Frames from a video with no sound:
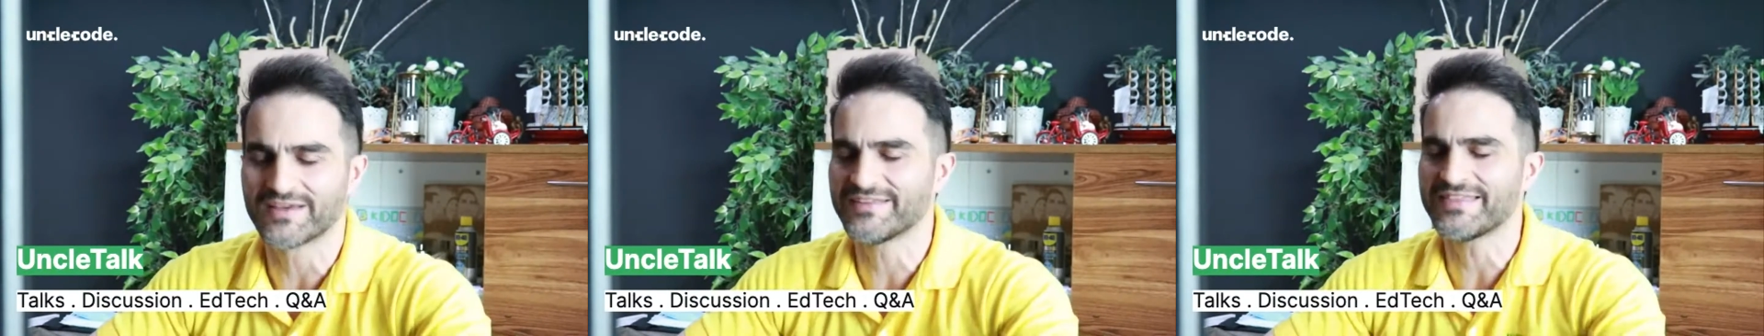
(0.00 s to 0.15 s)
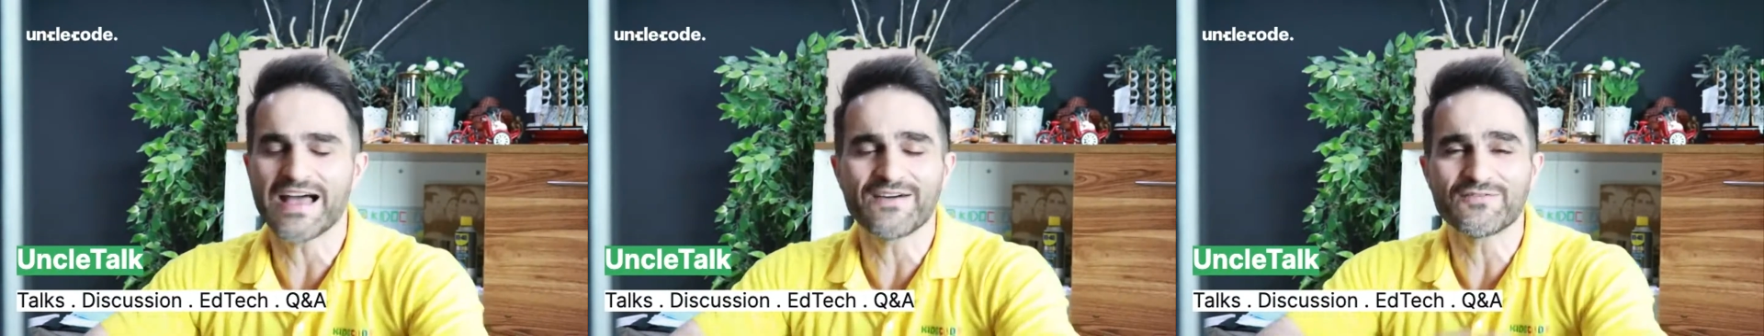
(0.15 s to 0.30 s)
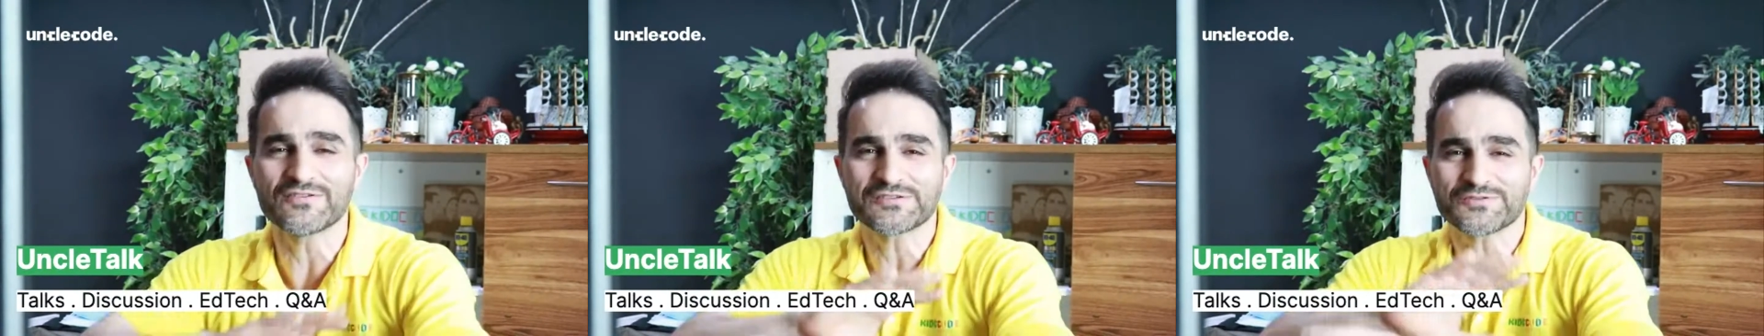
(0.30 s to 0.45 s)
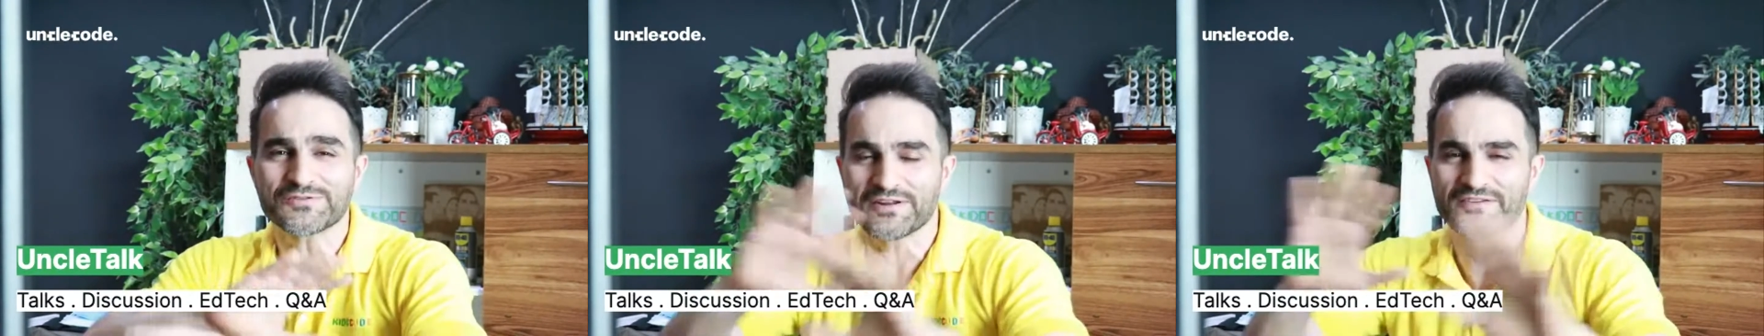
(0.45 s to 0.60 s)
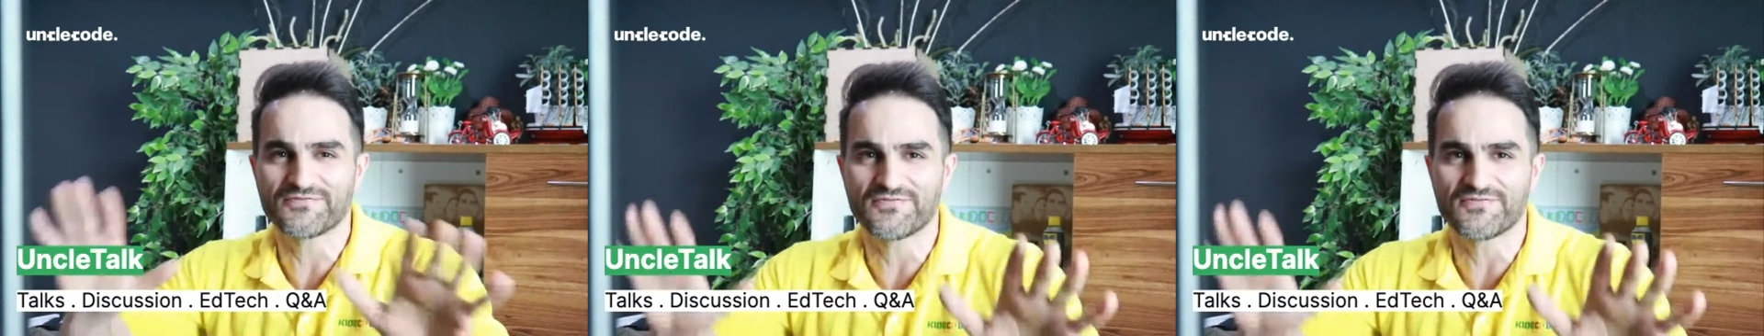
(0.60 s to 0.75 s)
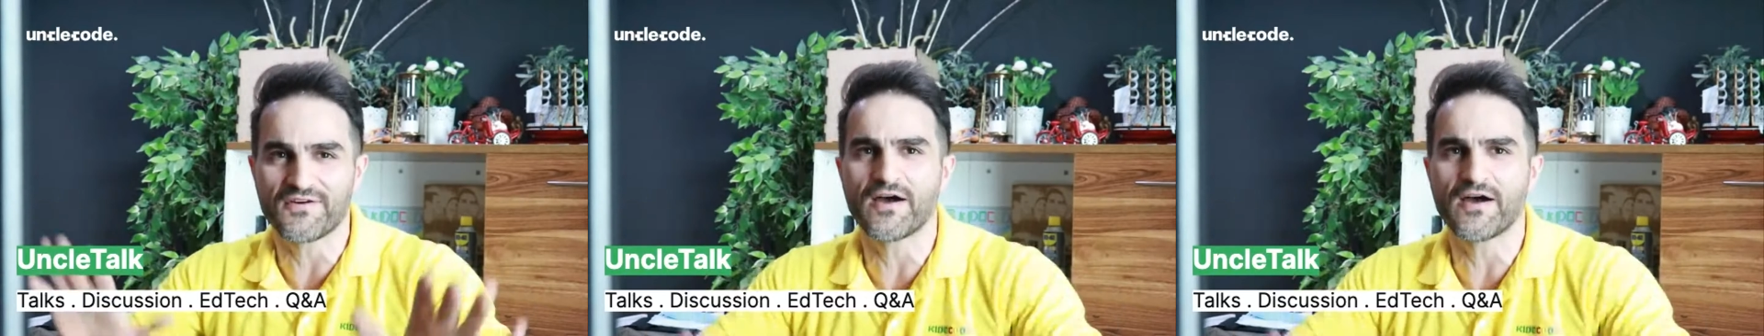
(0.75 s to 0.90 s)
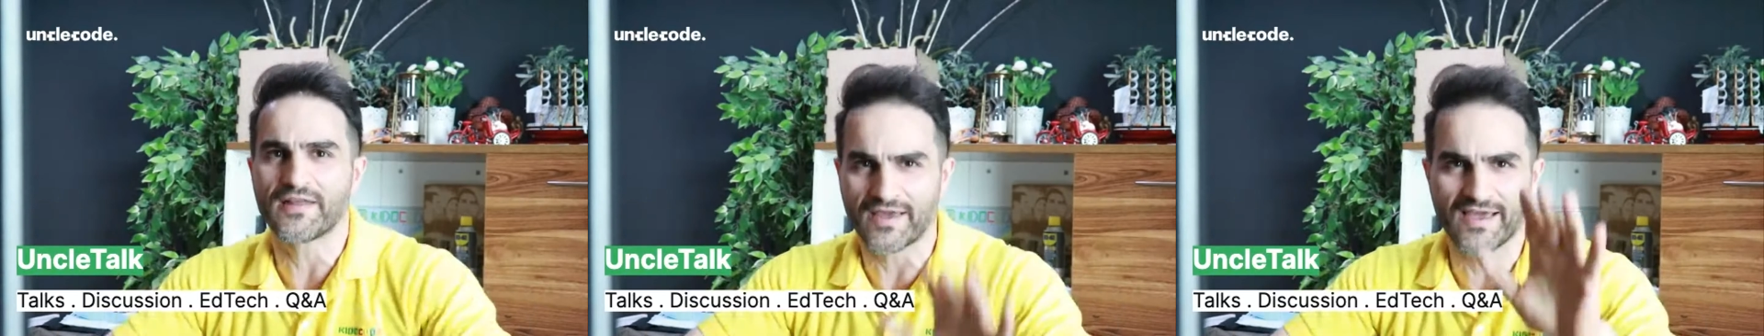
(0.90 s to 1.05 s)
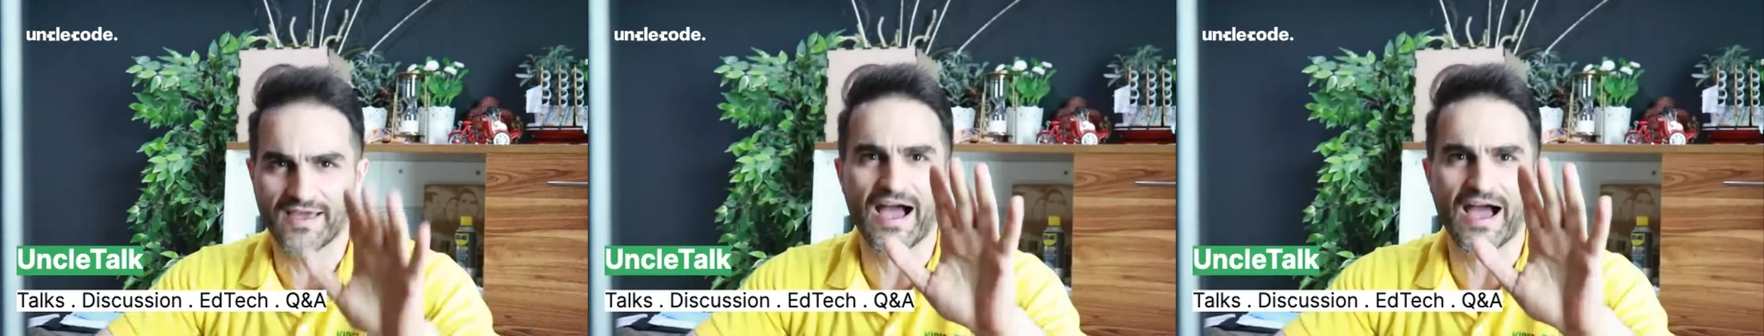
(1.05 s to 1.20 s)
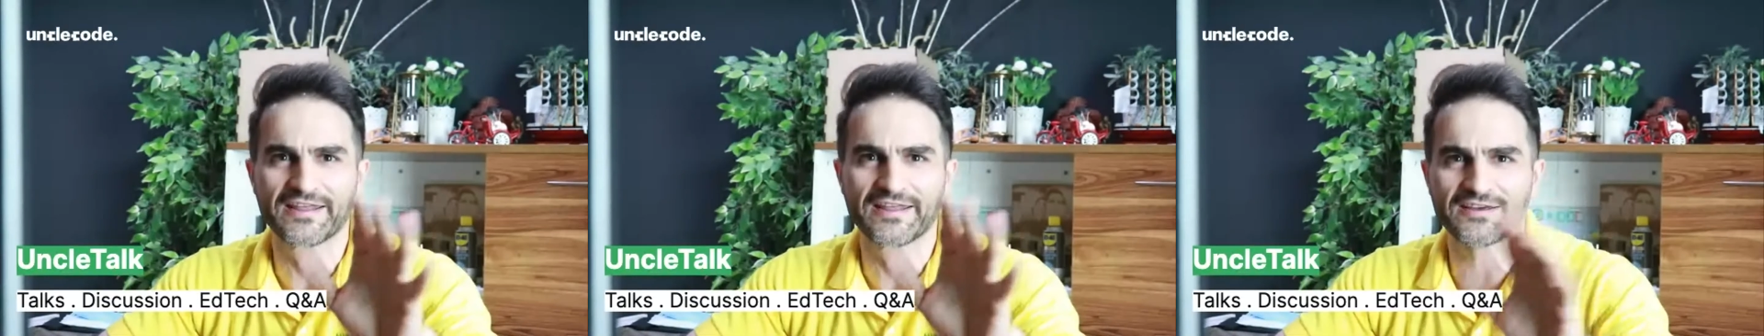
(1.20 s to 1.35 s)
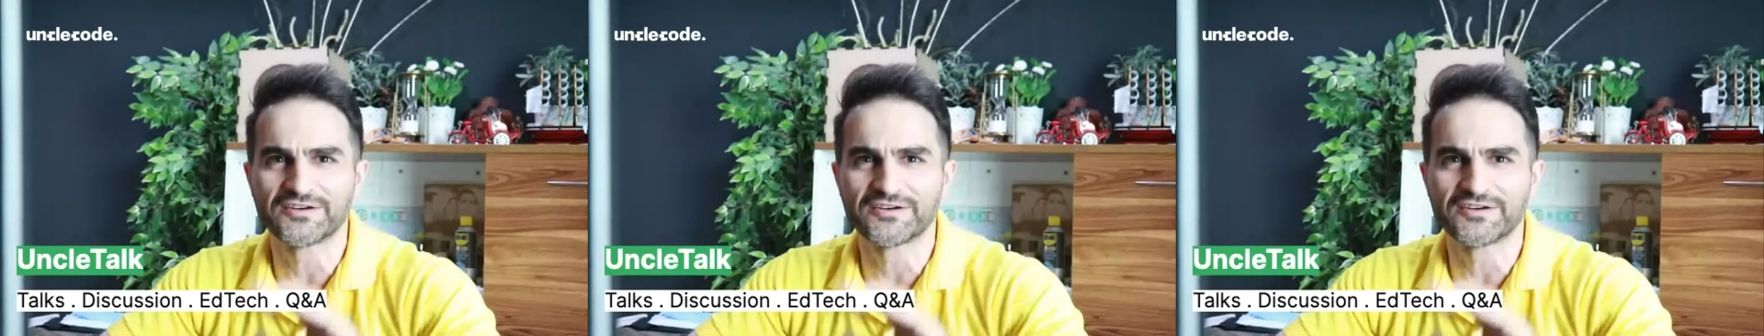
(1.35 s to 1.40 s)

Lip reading: And that was really fun. I got a